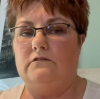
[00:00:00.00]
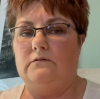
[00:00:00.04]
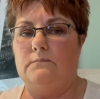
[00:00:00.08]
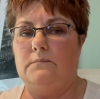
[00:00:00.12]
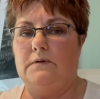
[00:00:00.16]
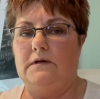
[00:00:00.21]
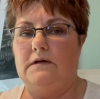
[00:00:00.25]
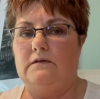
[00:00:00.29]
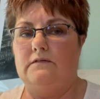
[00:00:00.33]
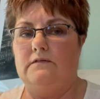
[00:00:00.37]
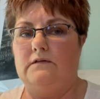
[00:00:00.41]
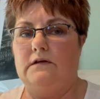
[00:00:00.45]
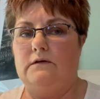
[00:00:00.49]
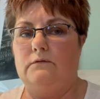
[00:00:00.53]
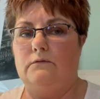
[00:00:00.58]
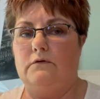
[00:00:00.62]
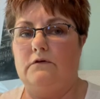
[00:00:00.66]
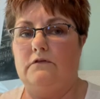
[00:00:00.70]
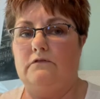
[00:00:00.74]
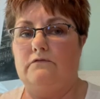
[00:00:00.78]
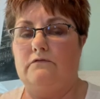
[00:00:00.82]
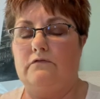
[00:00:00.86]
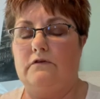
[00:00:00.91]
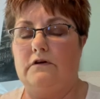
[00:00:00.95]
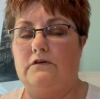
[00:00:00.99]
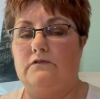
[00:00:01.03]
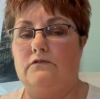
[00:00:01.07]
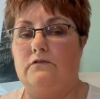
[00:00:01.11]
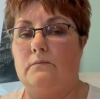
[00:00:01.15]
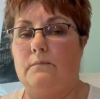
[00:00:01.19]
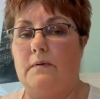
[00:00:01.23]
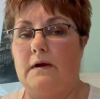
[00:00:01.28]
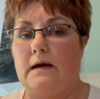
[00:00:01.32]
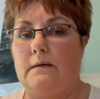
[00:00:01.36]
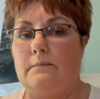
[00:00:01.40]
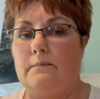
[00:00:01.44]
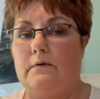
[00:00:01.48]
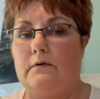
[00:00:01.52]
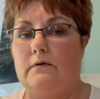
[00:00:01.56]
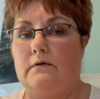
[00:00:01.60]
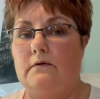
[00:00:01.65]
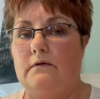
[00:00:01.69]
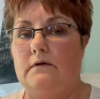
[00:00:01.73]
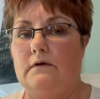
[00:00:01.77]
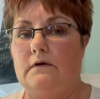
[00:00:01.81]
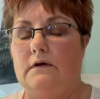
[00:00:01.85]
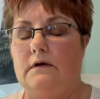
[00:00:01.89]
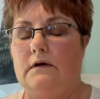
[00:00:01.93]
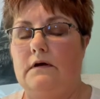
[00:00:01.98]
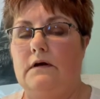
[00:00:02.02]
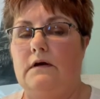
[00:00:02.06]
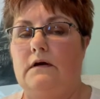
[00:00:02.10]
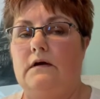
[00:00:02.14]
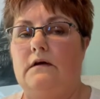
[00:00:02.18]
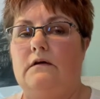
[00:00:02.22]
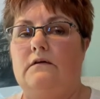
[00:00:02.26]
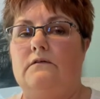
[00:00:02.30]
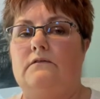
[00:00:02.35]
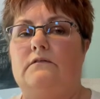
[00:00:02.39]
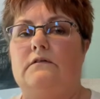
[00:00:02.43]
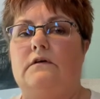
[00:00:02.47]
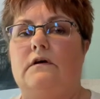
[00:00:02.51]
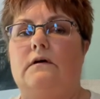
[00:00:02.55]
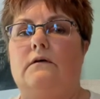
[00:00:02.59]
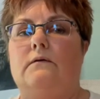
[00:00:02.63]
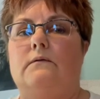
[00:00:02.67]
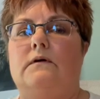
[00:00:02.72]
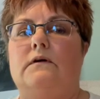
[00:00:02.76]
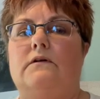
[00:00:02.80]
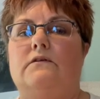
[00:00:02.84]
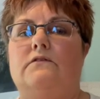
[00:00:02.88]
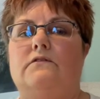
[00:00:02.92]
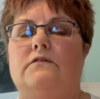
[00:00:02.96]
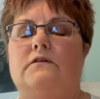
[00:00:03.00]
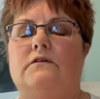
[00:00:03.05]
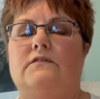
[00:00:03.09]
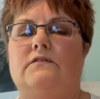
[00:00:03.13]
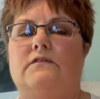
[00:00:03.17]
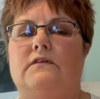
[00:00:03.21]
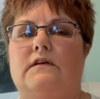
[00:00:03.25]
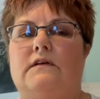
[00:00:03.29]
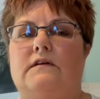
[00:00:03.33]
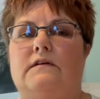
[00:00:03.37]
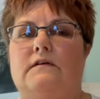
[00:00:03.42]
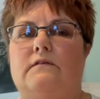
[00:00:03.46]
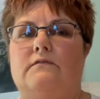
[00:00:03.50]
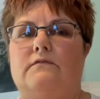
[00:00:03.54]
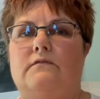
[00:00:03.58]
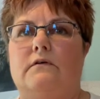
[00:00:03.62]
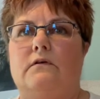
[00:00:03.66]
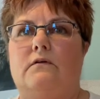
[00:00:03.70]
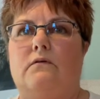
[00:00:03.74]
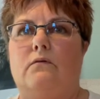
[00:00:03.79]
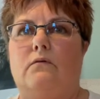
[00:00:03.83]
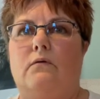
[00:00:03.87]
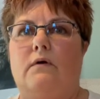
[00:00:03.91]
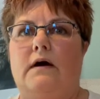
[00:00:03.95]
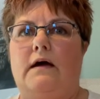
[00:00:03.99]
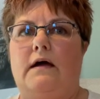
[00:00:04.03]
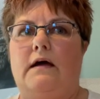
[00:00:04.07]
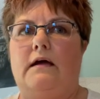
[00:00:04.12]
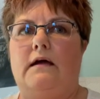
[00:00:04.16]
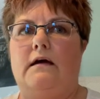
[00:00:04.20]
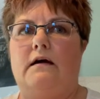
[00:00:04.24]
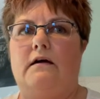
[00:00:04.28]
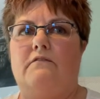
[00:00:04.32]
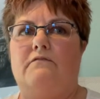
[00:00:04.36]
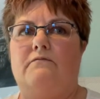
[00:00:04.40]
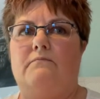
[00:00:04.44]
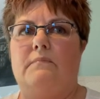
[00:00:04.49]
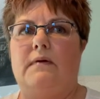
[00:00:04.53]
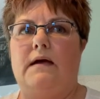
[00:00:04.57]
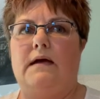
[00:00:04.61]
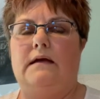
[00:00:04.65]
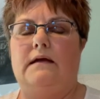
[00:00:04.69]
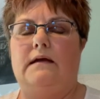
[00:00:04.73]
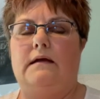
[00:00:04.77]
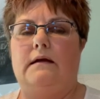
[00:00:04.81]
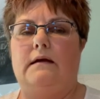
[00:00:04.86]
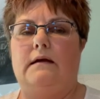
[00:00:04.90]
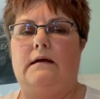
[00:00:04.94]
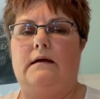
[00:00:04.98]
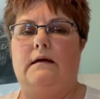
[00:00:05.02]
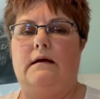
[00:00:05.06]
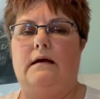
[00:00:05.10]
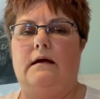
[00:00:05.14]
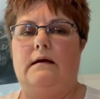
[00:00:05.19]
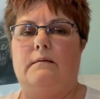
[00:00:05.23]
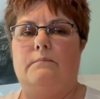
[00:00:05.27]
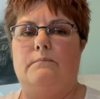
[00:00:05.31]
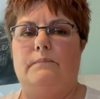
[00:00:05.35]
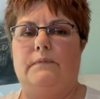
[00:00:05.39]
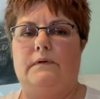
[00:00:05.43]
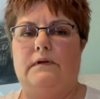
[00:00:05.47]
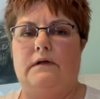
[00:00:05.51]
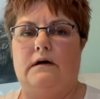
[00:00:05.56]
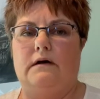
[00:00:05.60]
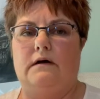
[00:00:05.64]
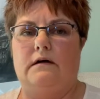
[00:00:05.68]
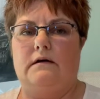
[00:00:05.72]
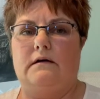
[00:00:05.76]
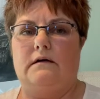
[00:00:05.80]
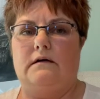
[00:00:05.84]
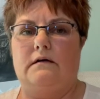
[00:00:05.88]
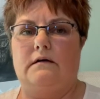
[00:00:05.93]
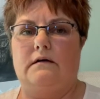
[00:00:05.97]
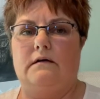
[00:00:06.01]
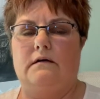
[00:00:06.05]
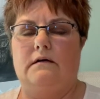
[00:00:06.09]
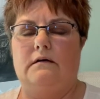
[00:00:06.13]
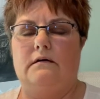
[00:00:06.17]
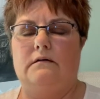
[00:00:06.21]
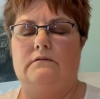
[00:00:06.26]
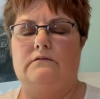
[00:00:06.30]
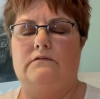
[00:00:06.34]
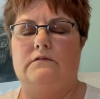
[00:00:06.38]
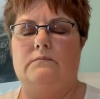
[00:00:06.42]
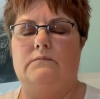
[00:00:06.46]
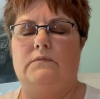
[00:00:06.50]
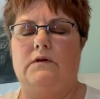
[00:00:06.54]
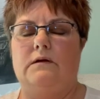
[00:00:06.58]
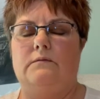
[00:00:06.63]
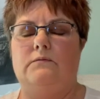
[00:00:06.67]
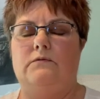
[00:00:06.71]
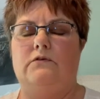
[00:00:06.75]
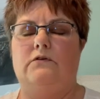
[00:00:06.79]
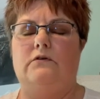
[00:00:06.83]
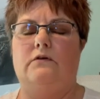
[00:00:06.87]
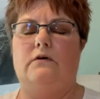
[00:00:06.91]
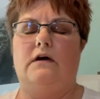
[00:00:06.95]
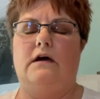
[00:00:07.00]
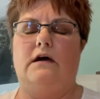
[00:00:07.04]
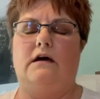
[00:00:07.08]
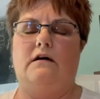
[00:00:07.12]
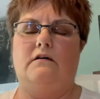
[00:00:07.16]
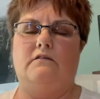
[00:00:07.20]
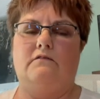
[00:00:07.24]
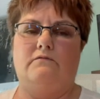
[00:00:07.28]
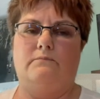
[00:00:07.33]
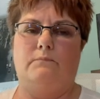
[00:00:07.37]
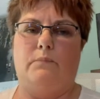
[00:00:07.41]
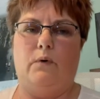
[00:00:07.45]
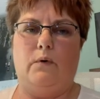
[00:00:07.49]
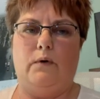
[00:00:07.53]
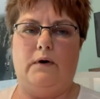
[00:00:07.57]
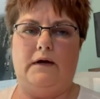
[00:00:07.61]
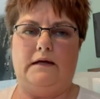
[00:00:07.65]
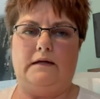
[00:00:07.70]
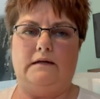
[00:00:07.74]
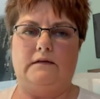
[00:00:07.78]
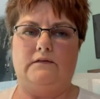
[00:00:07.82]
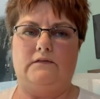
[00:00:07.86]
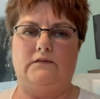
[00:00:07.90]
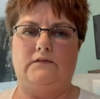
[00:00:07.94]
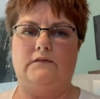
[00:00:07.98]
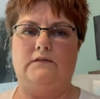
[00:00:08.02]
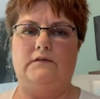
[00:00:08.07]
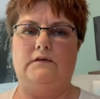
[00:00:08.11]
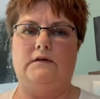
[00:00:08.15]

piecing with freezer paper. So it's just a different way of making a block. Sometimes you have points,